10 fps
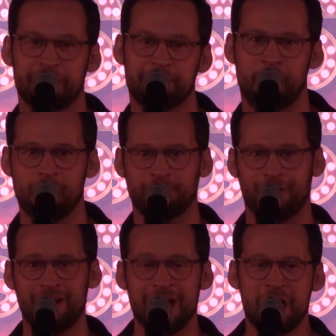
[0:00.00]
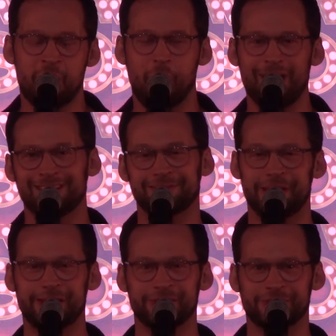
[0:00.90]
Come over. Why not
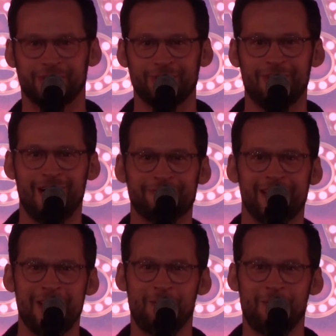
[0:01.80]
take your shirt off?